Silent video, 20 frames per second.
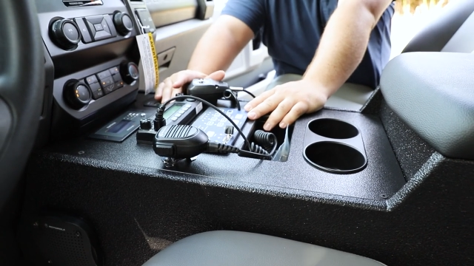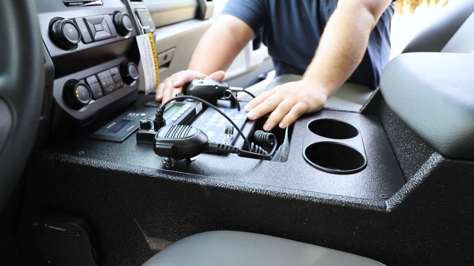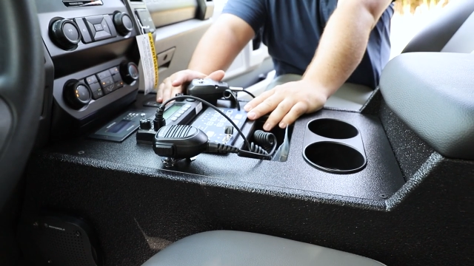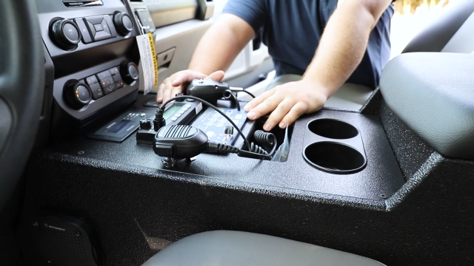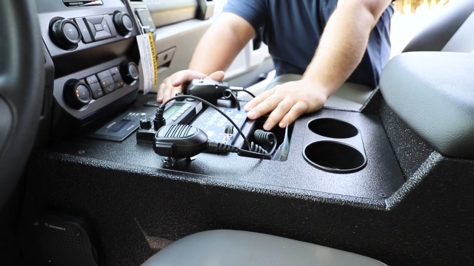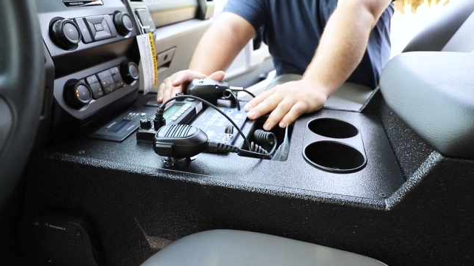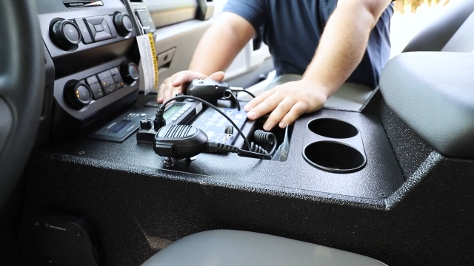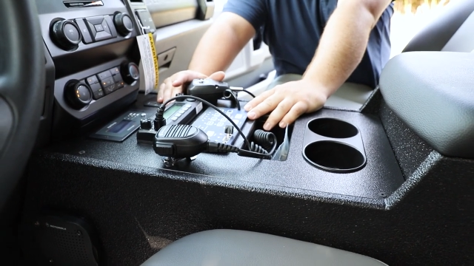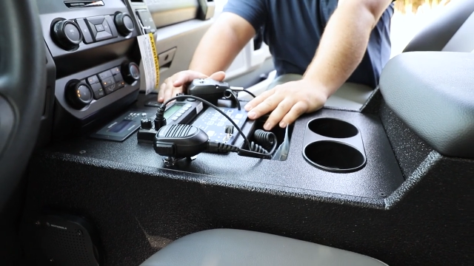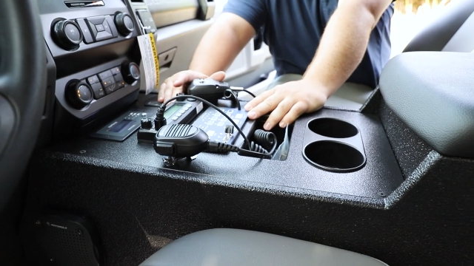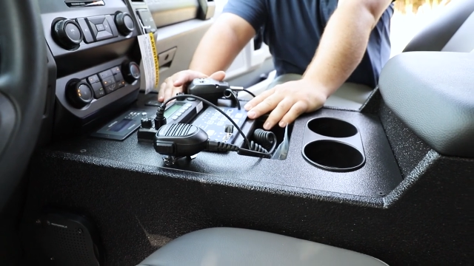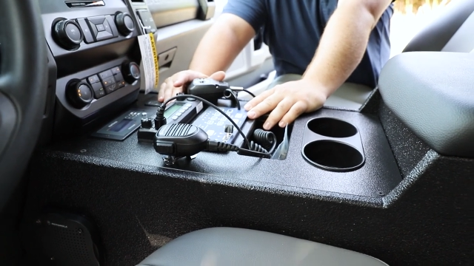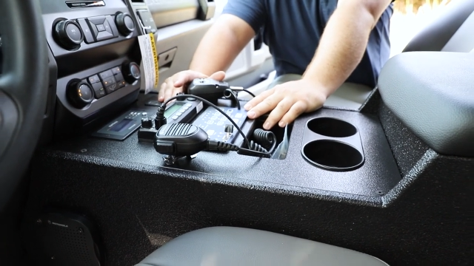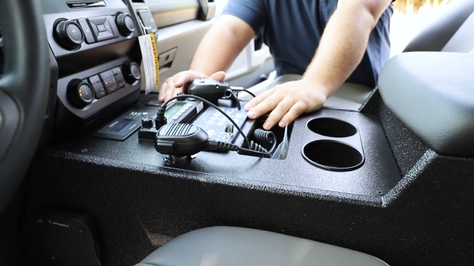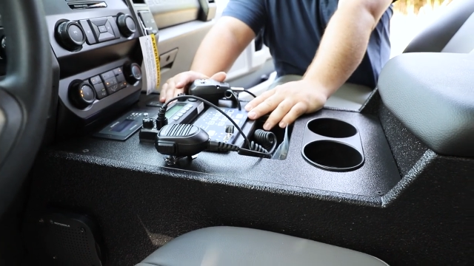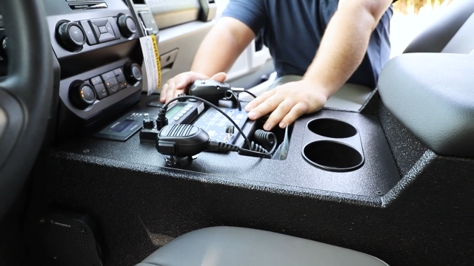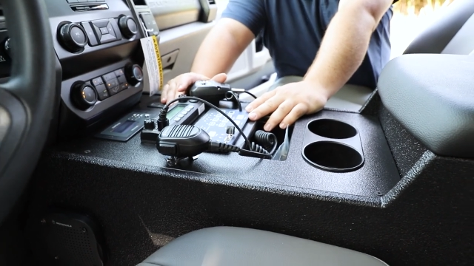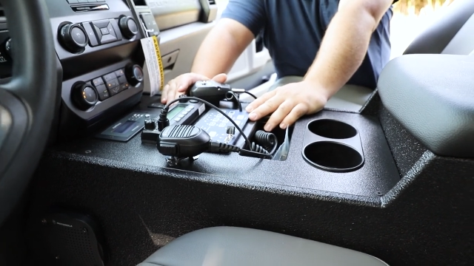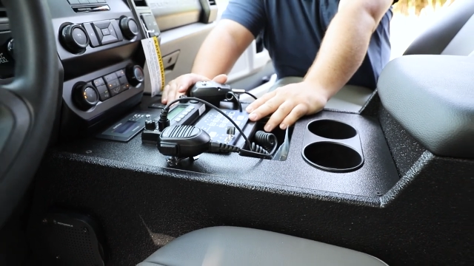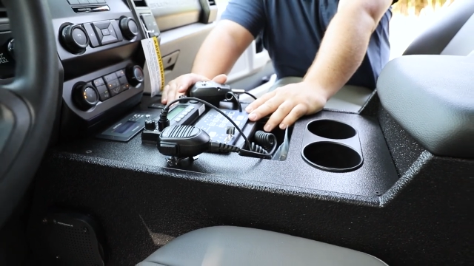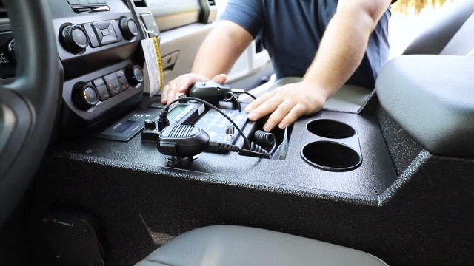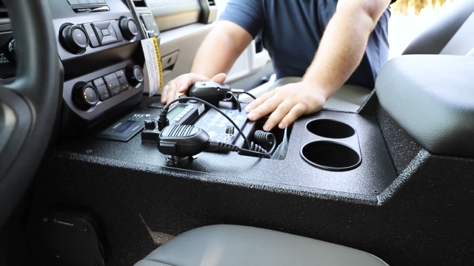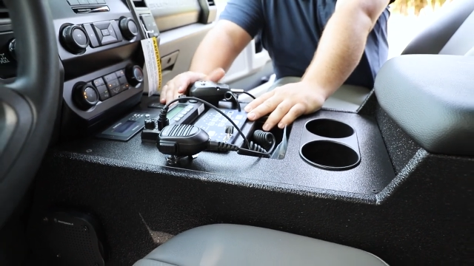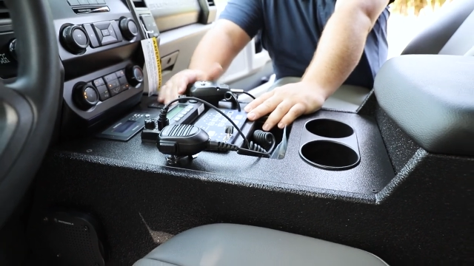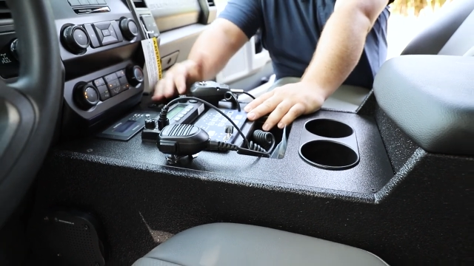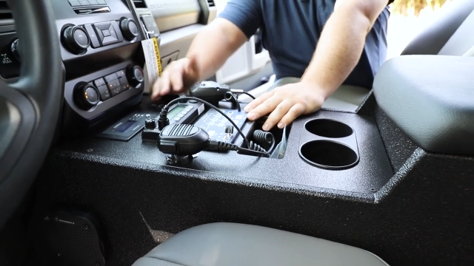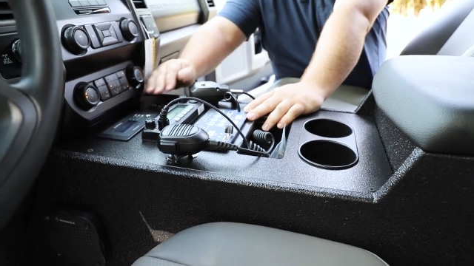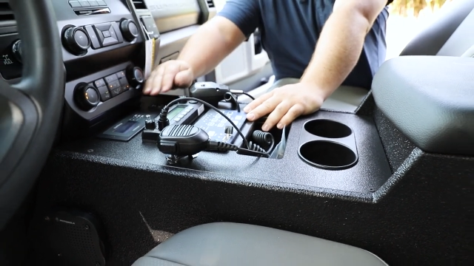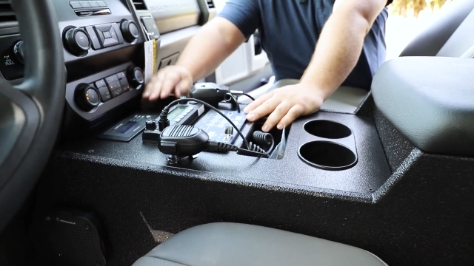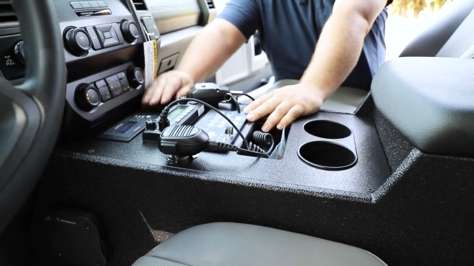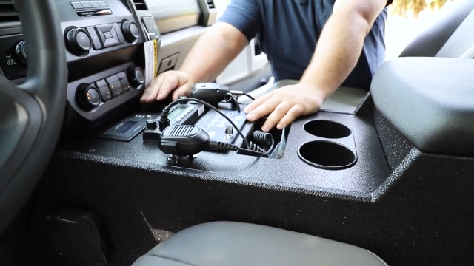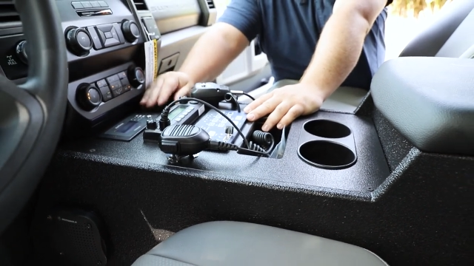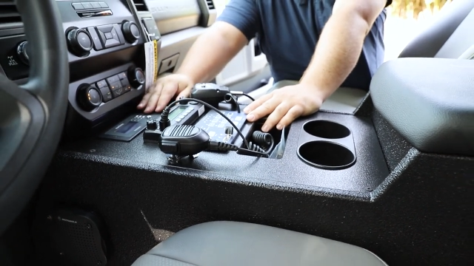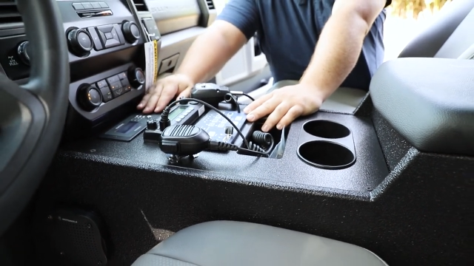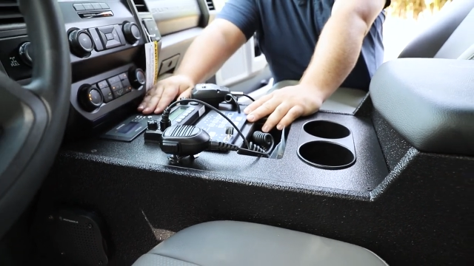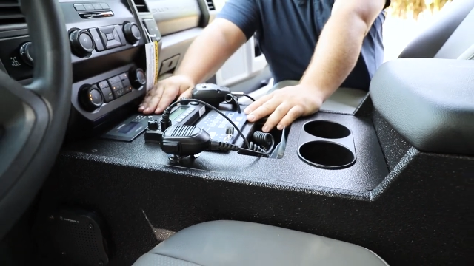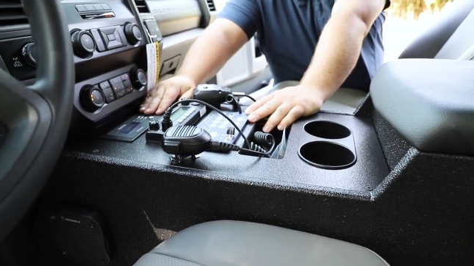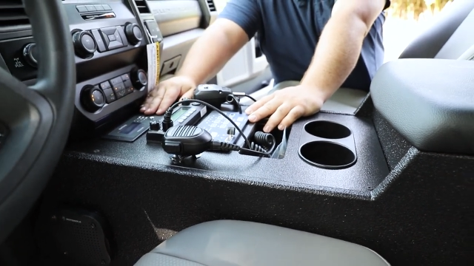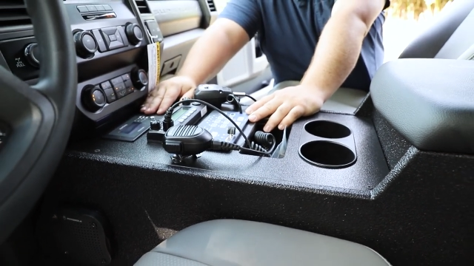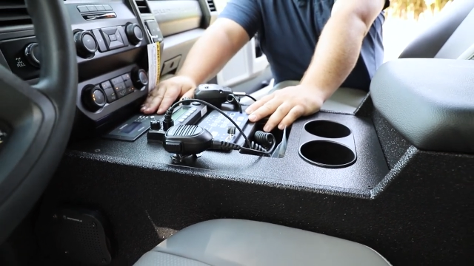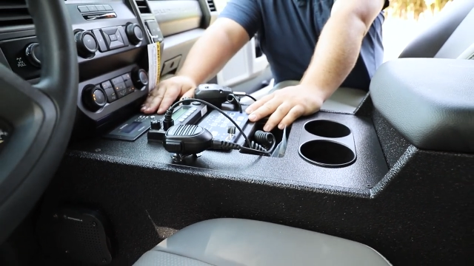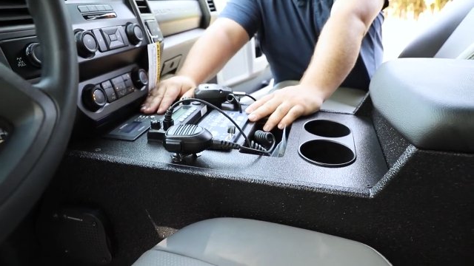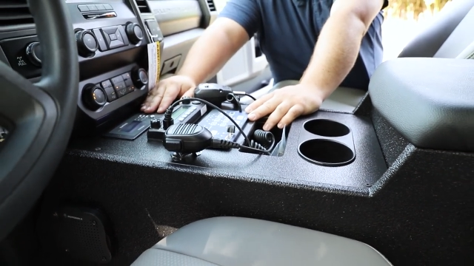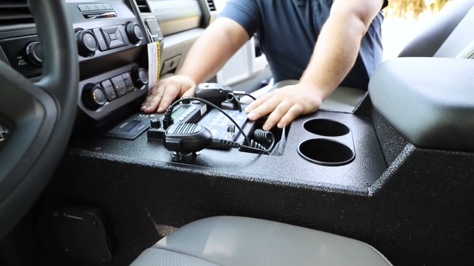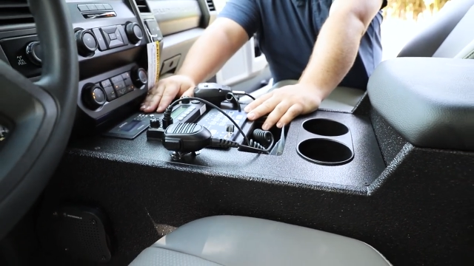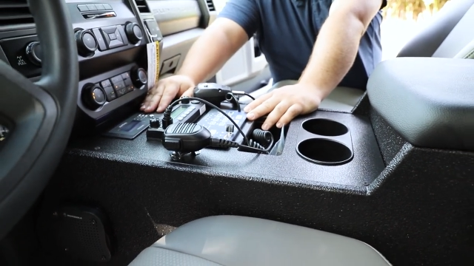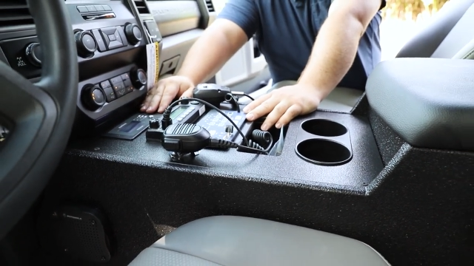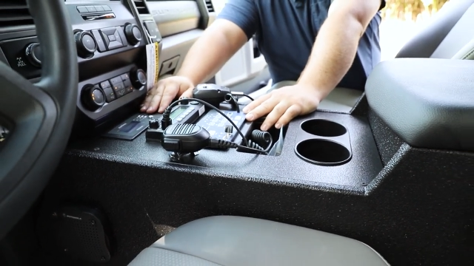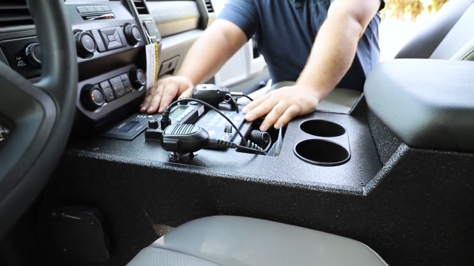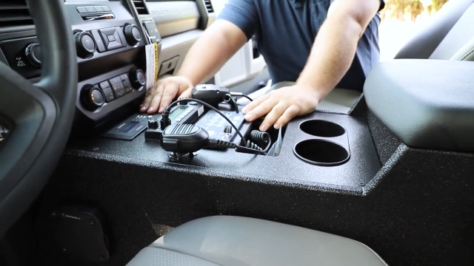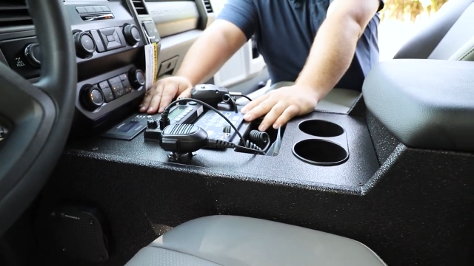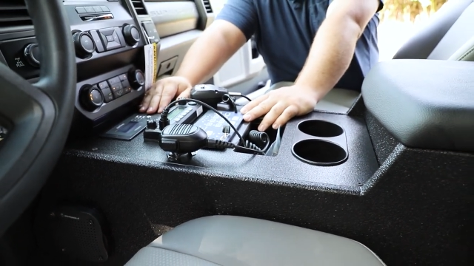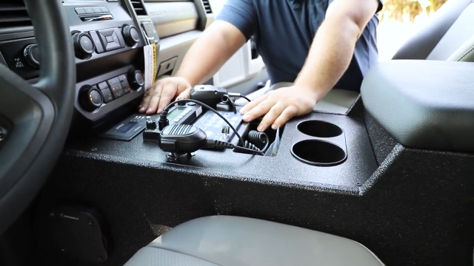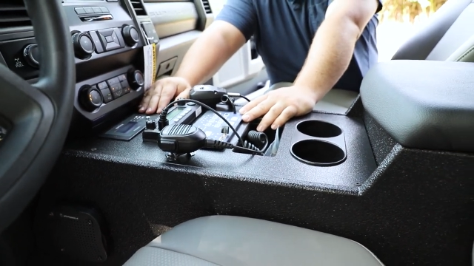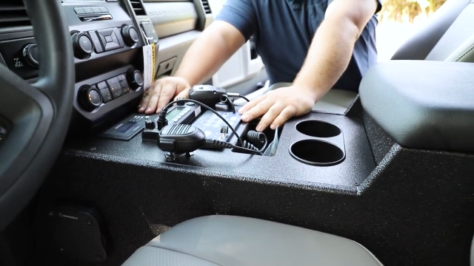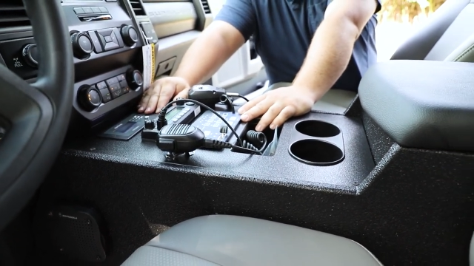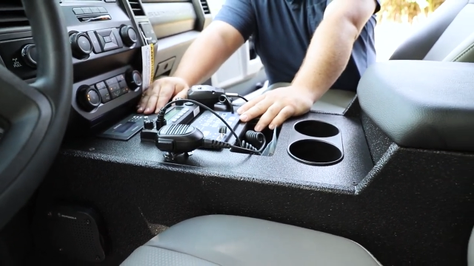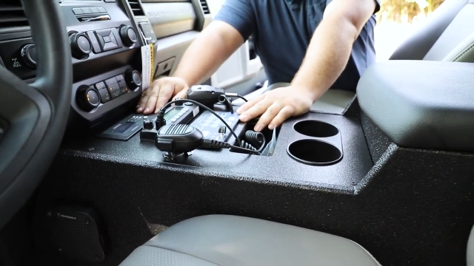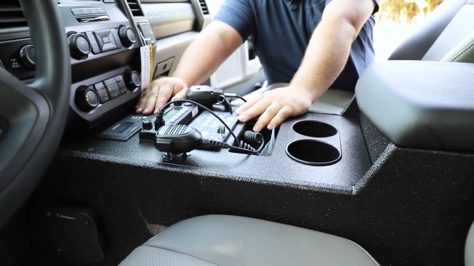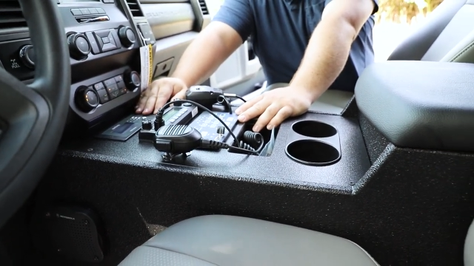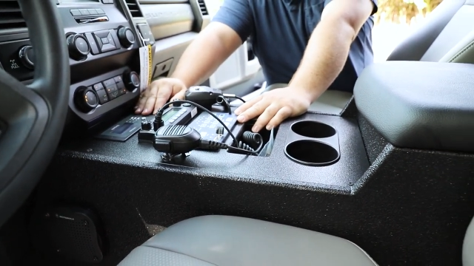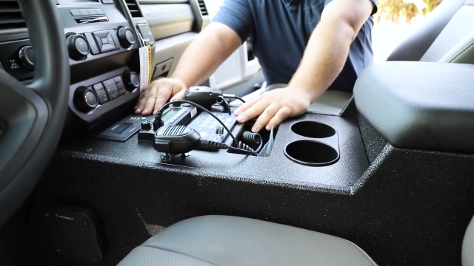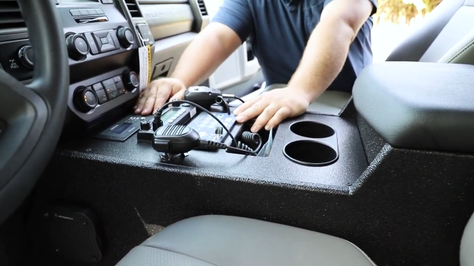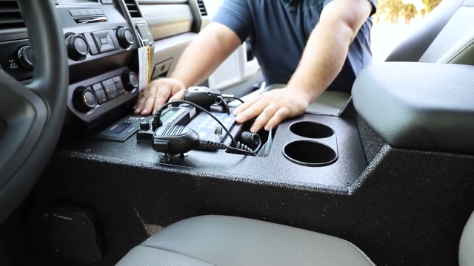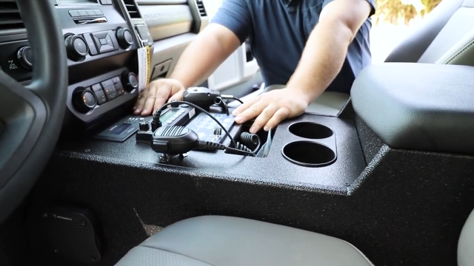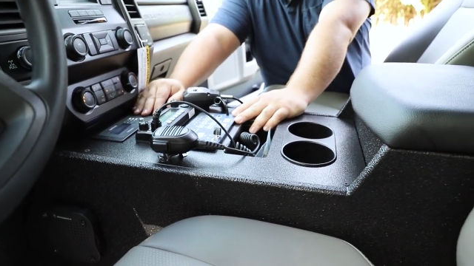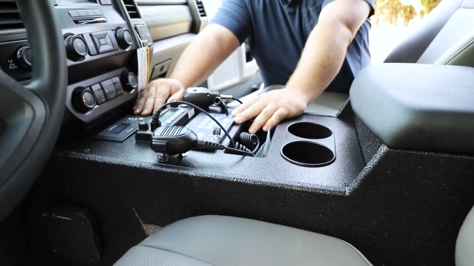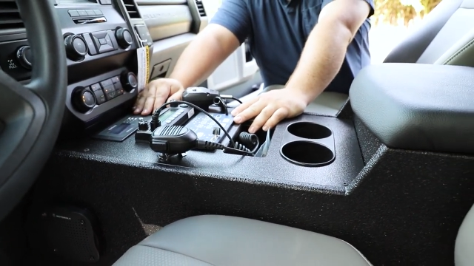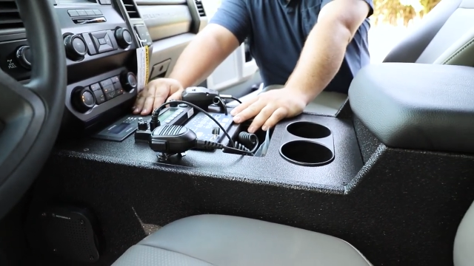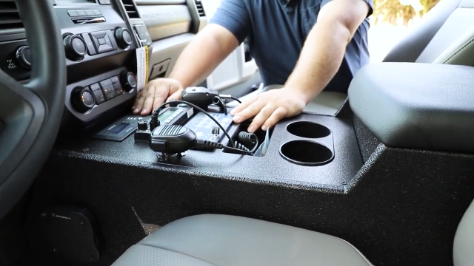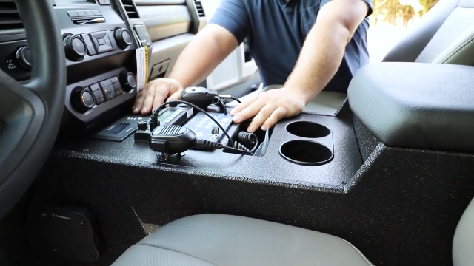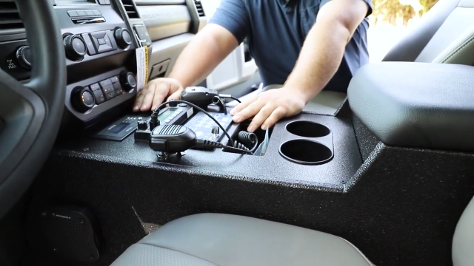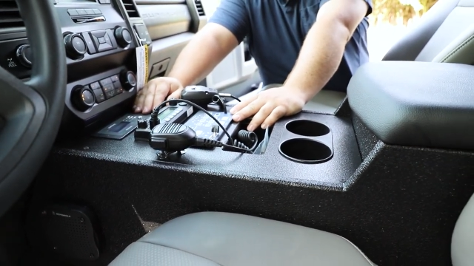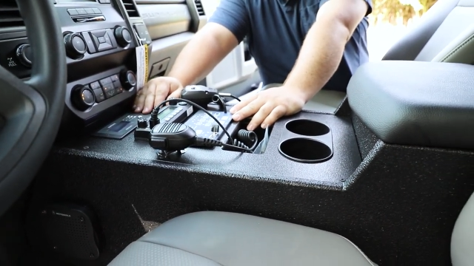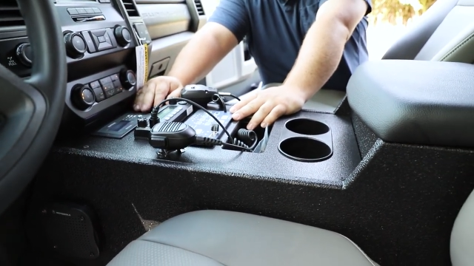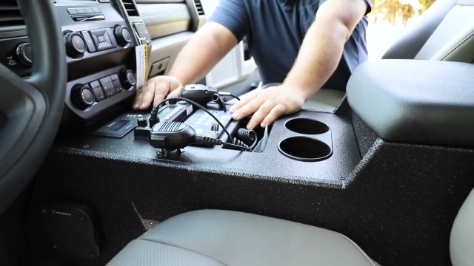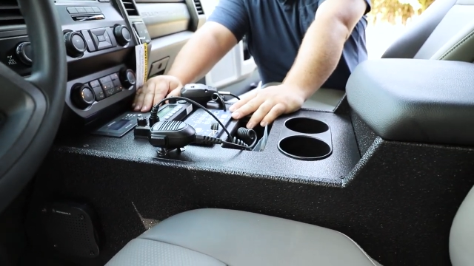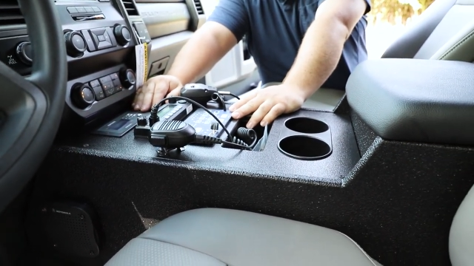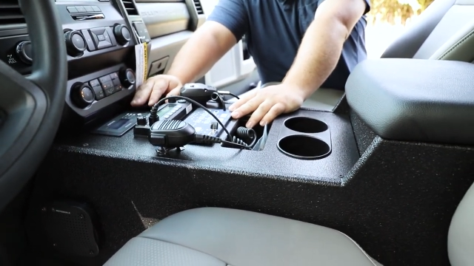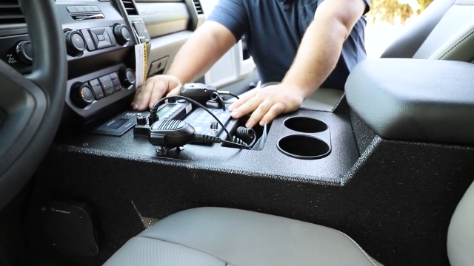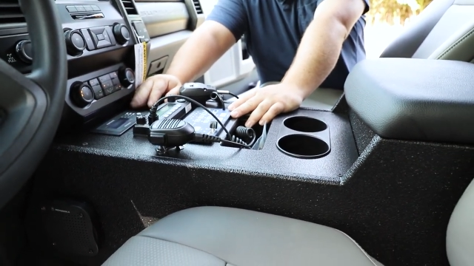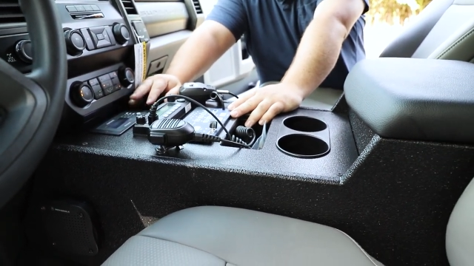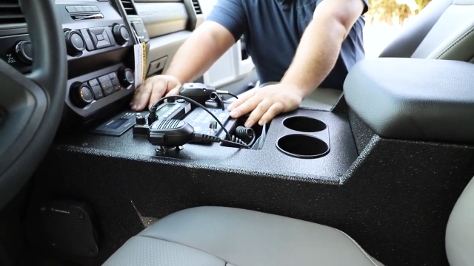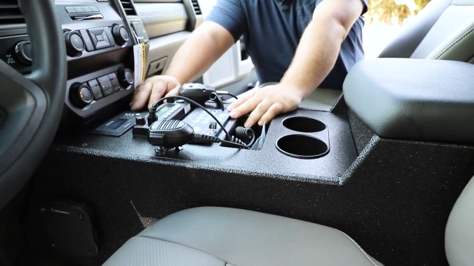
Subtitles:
(no speaker visible)